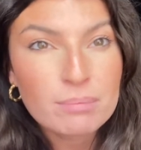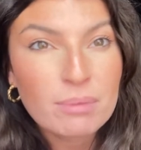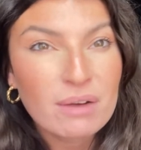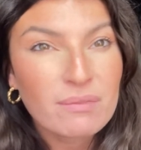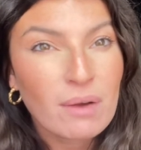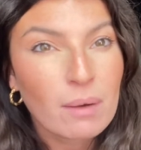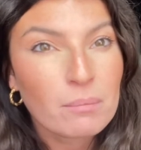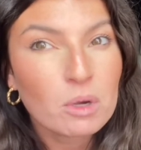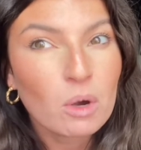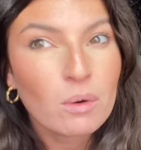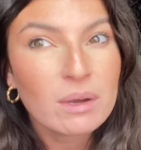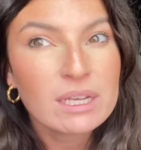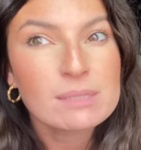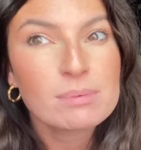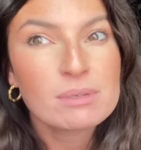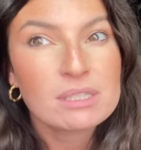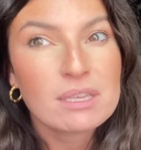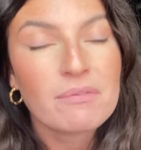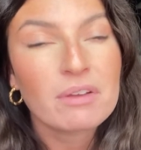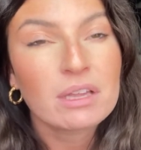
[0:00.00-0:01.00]
But if I'm going
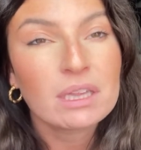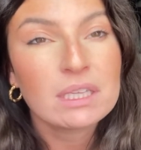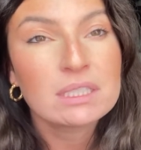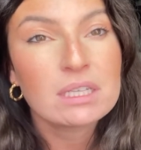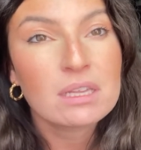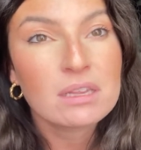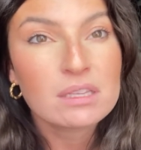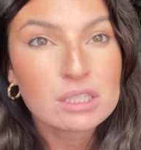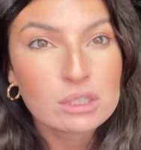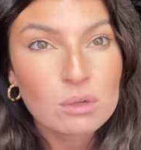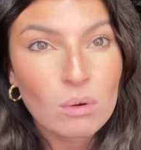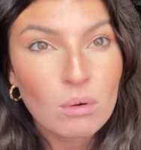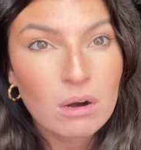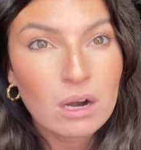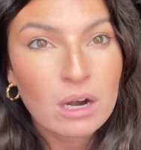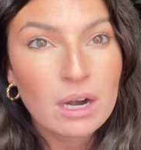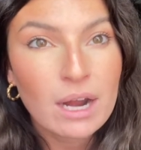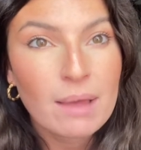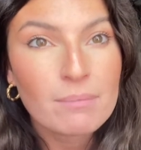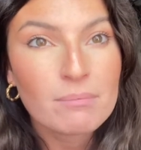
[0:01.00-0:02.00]
specifically to the
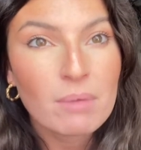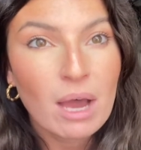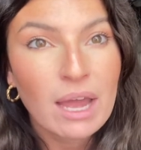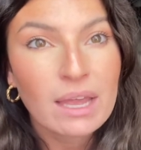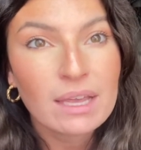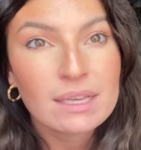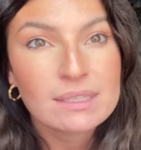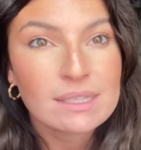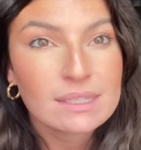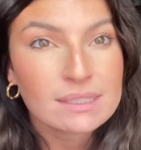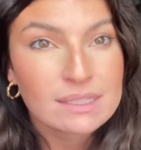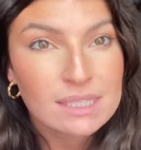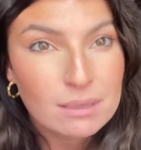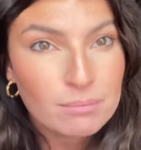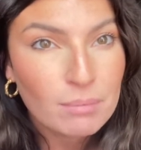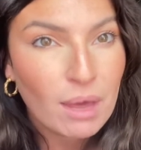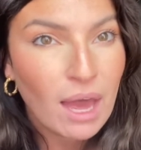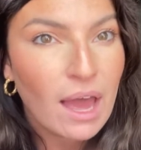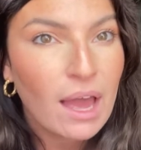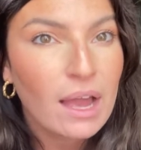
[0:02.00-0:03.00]
store and buying a 16
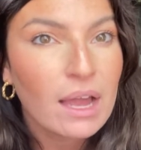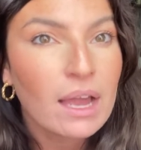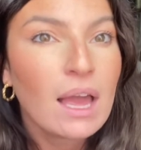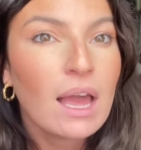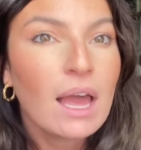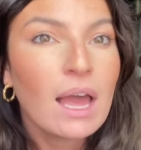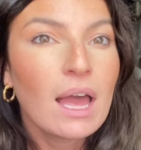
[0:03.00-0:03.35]
pack